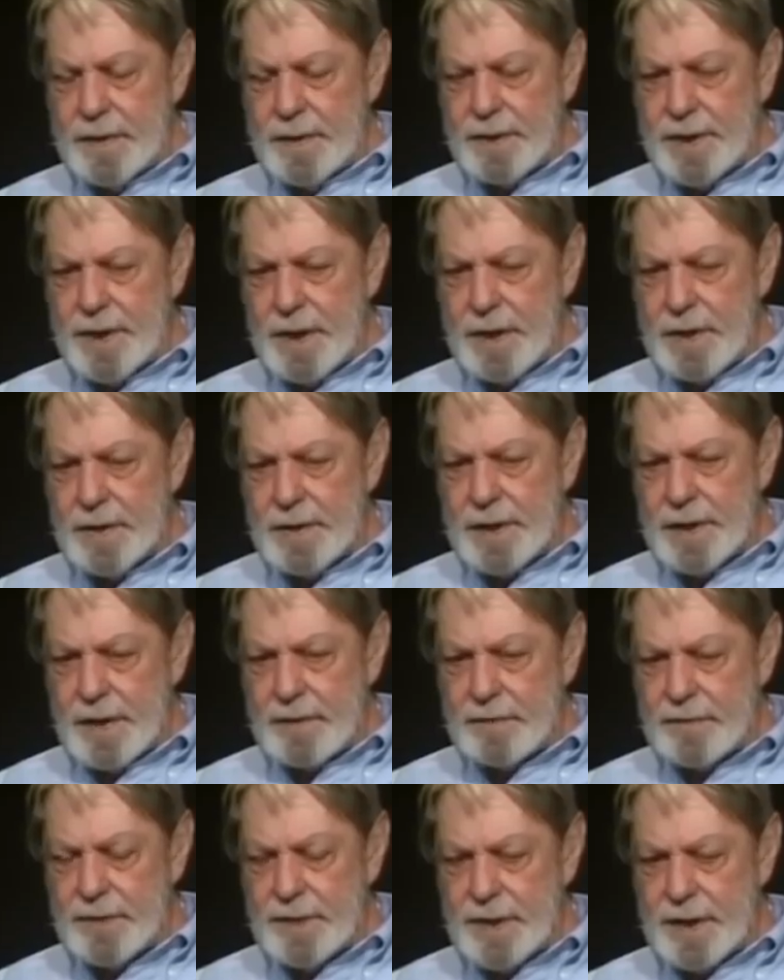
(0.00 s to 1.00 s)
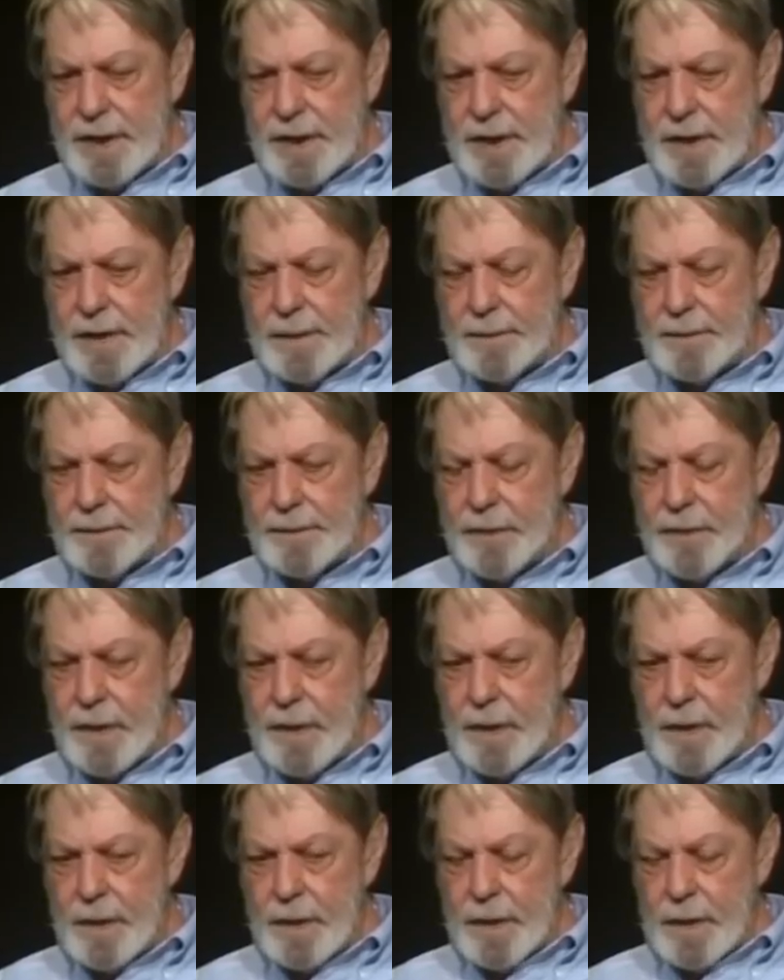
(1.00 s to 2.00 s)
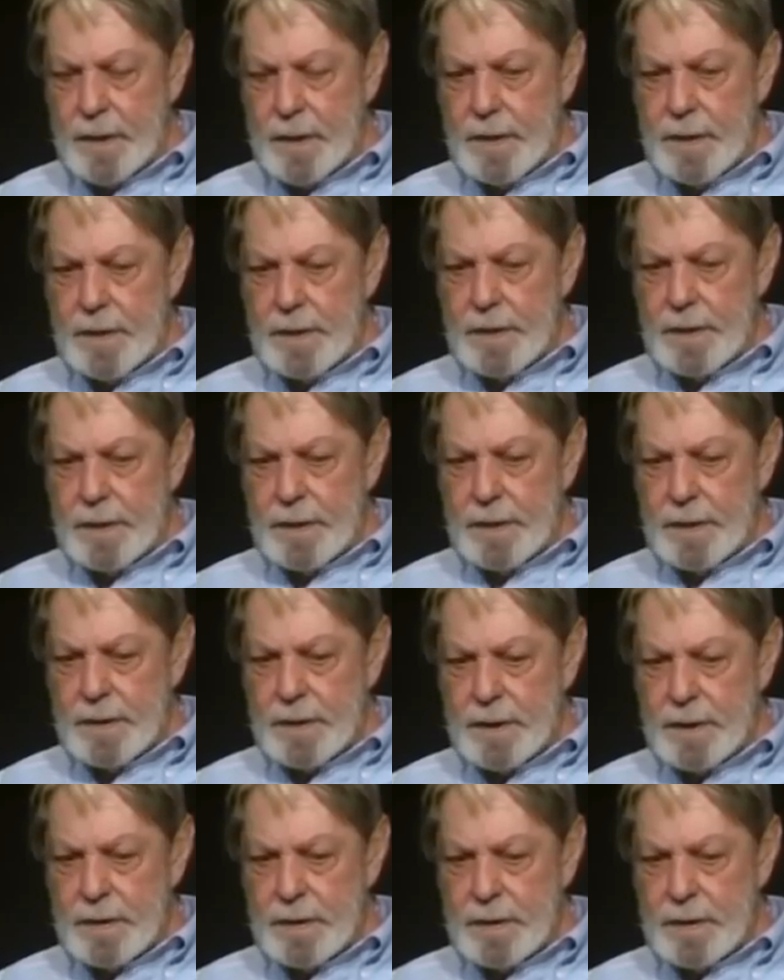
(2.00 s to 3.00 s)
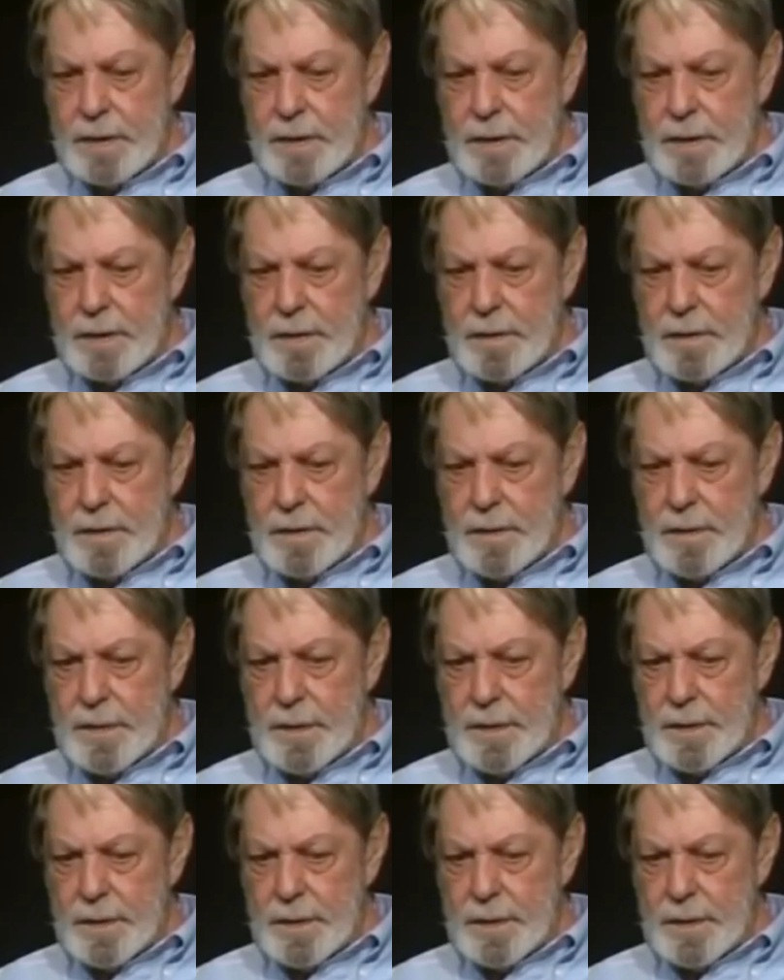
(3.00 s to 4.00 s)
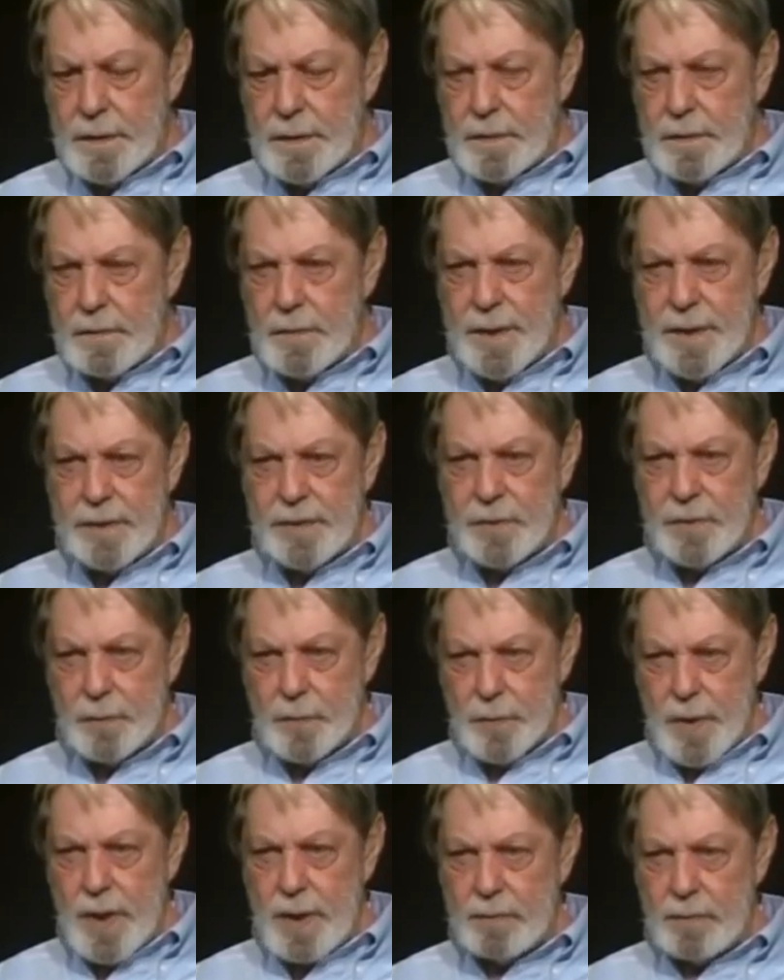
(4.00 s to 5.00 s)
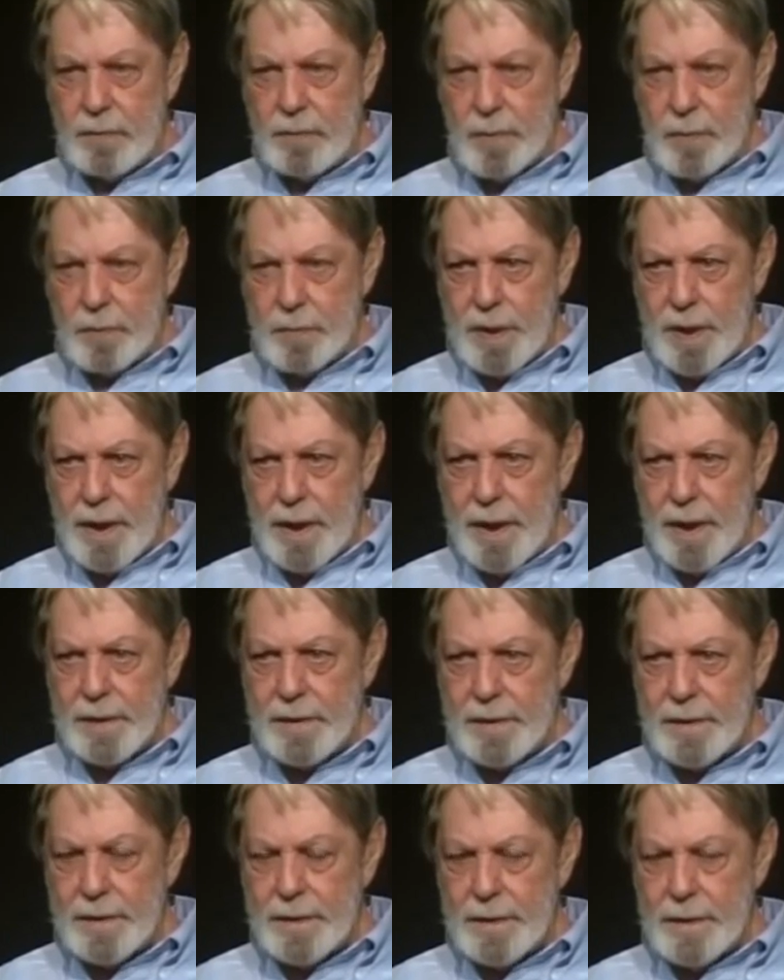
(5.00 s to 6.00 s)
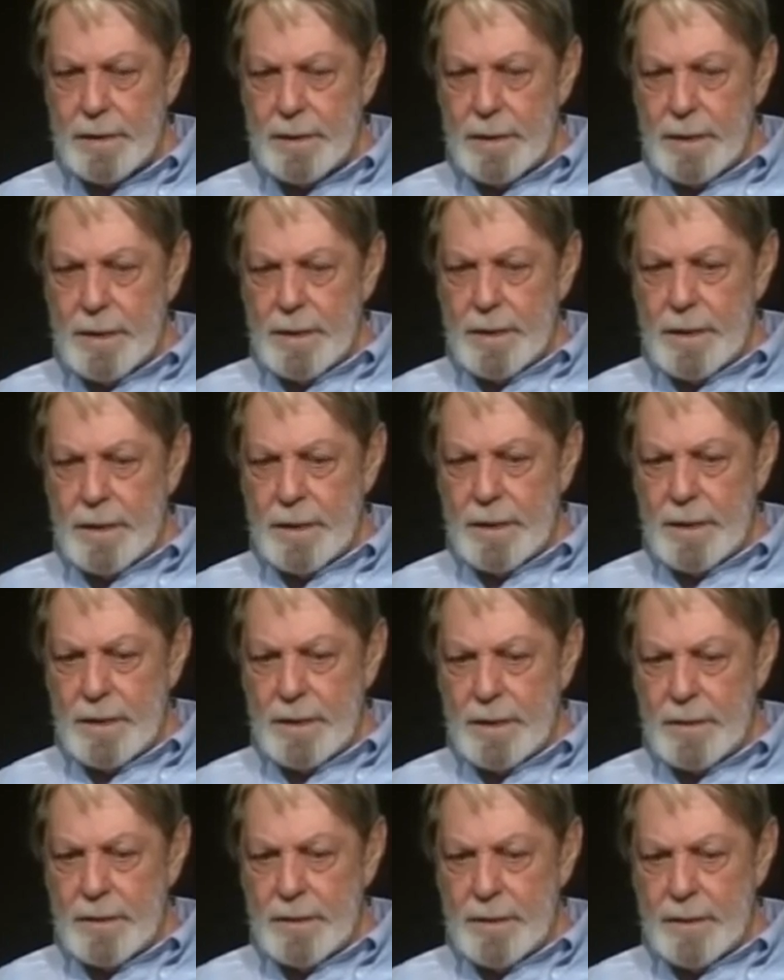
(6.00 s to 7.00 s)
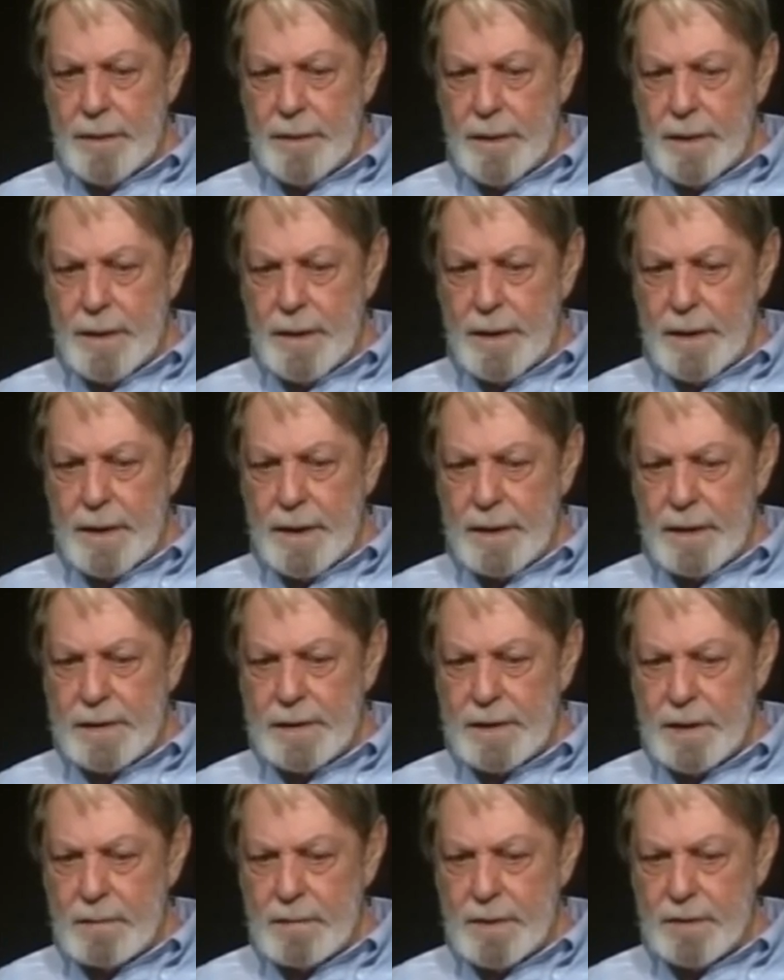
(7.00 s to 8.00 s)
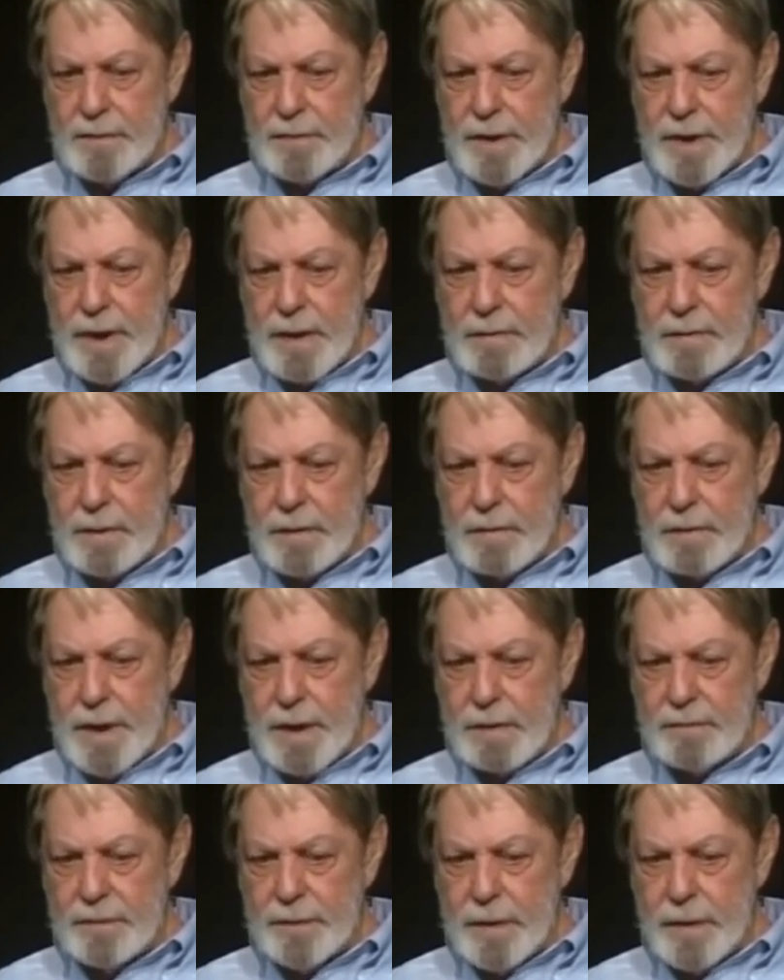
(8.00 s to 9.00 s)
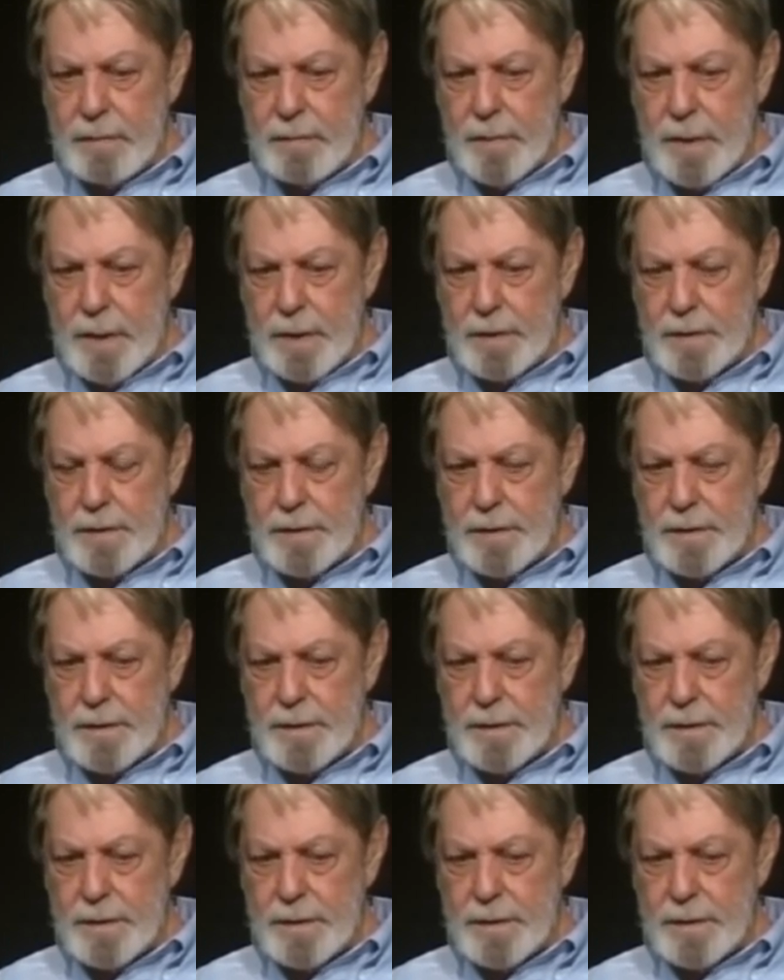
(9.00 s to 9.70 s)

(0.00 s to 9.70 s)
change I've seen is in the racial problem, the blacks. And some of it I regret very much.